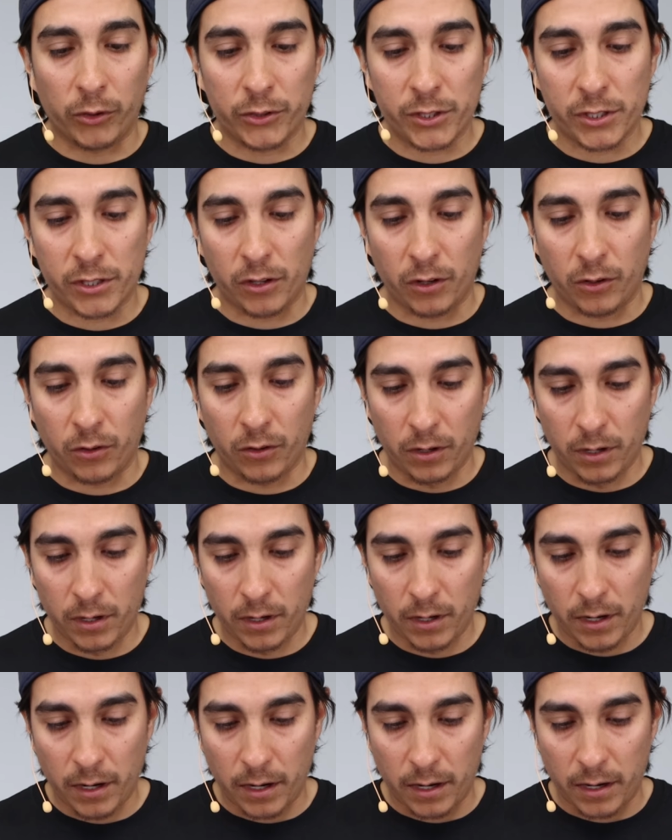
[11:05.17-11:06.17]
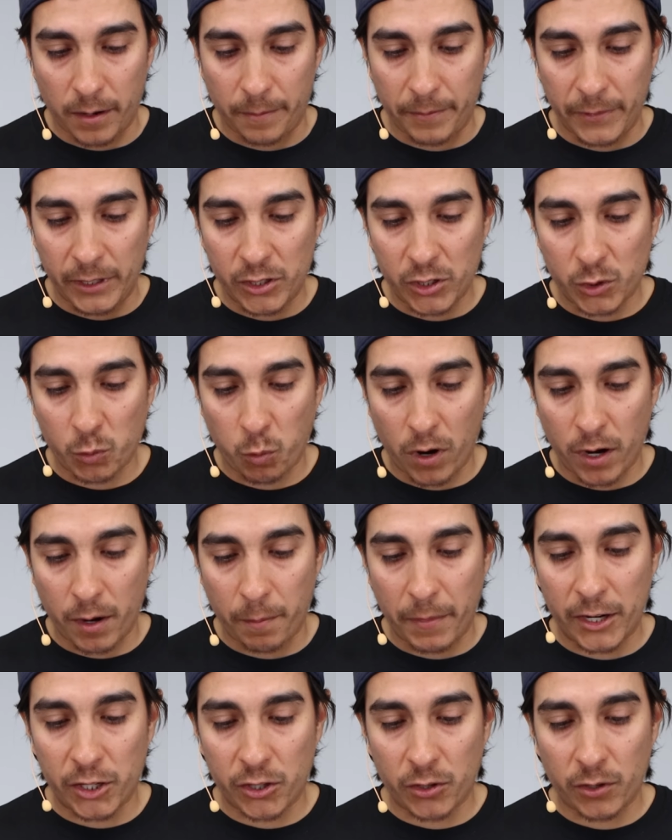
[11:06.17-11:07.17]
So you just want to
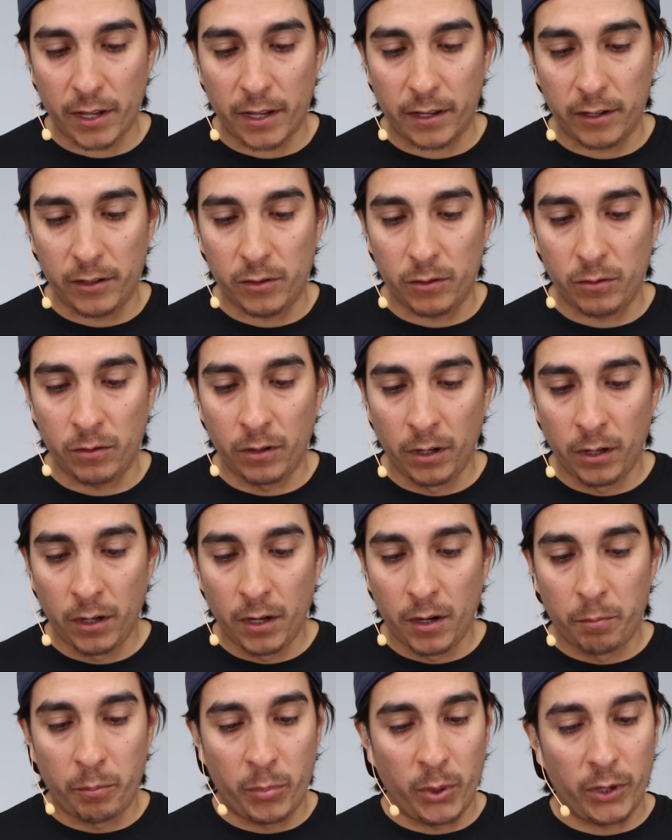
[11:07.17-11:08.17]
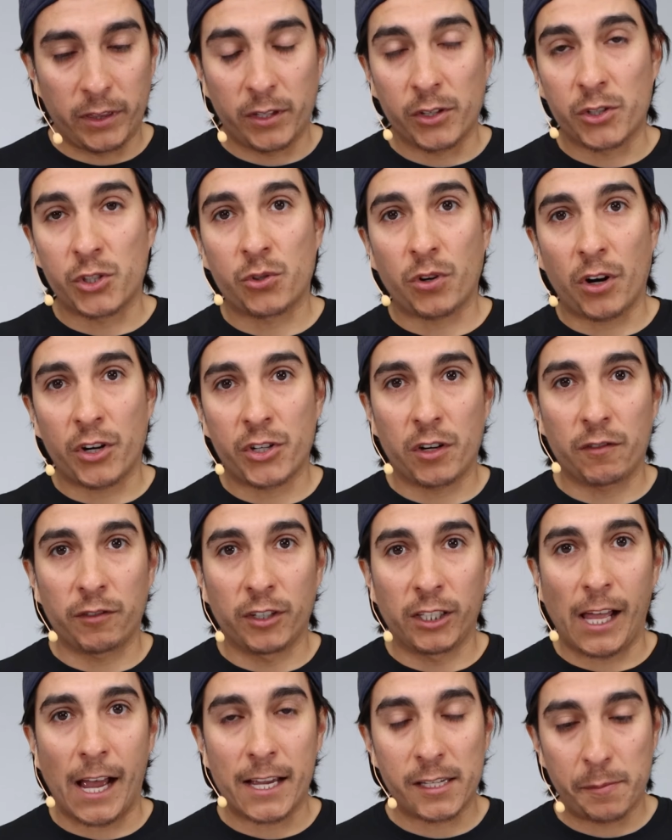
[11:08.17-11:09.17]
make sure that you put the structure of
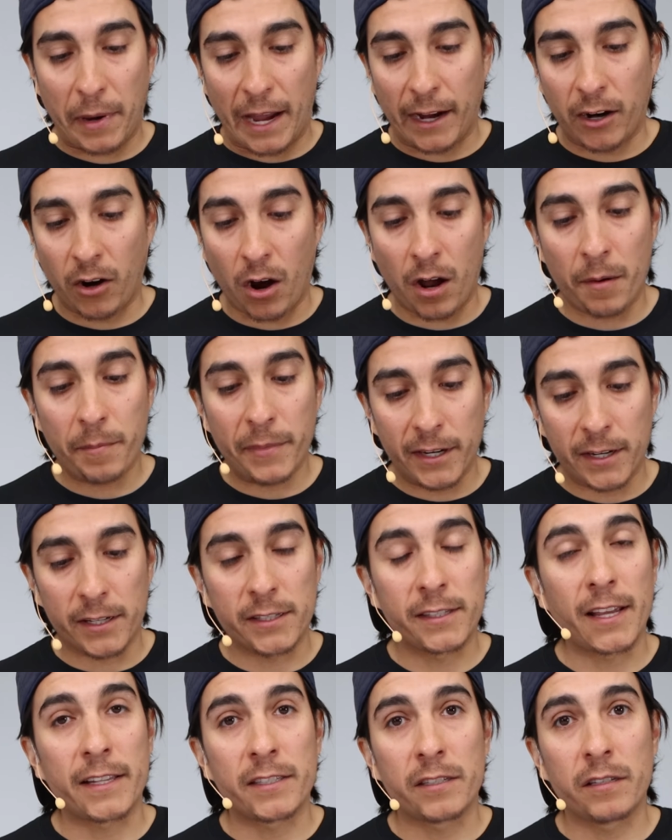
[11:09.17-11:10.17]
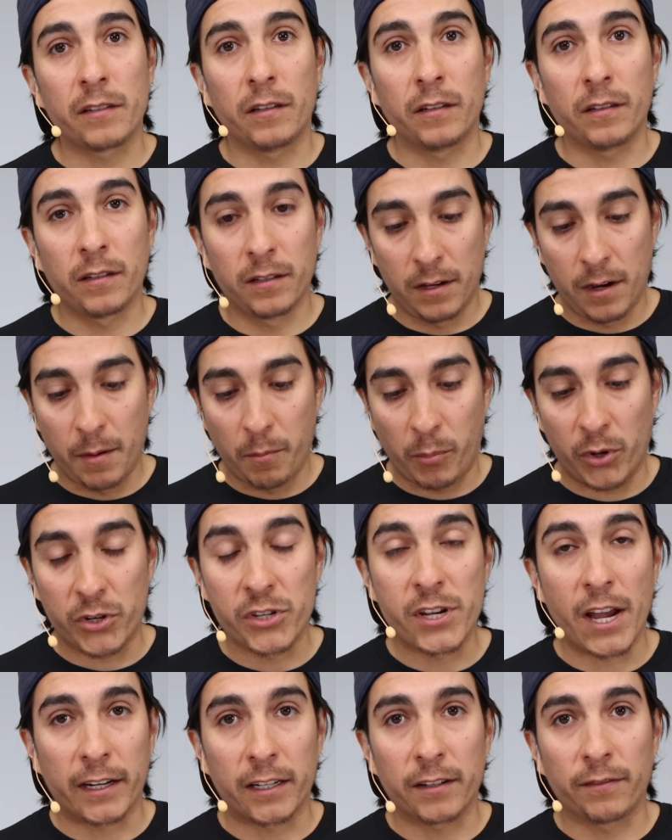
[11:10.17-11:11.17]
glass back on, because that's a
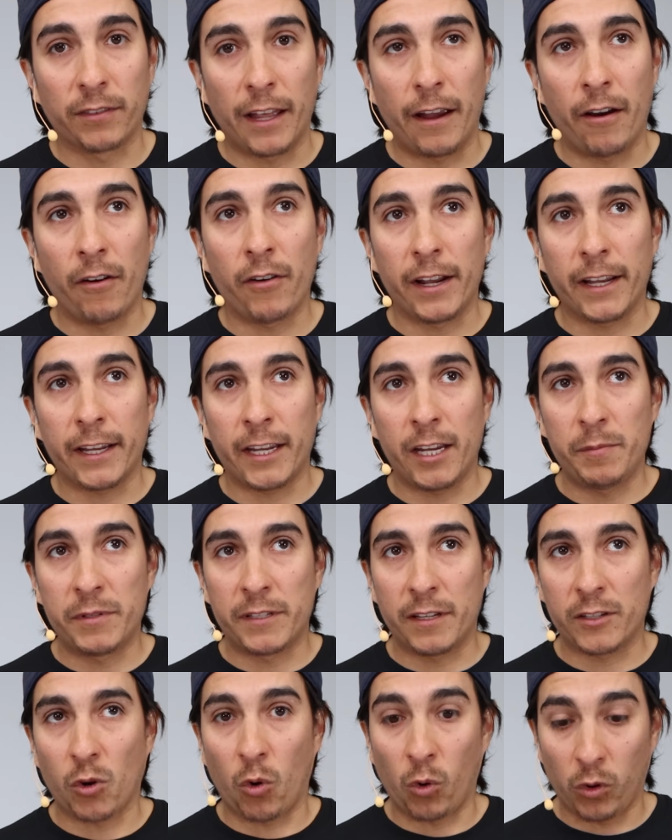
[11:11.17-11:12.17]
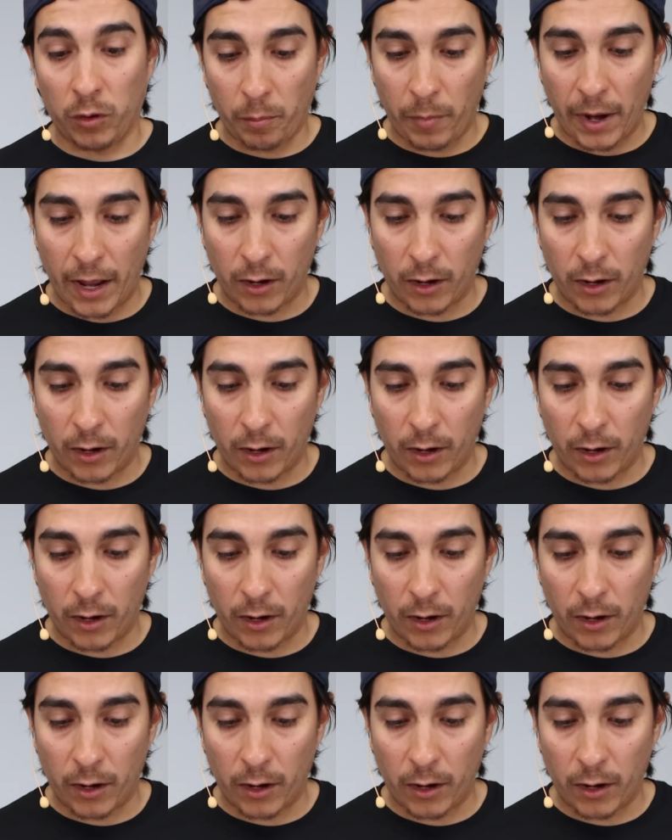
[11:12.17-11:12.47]
protective layer and it keeps this OLED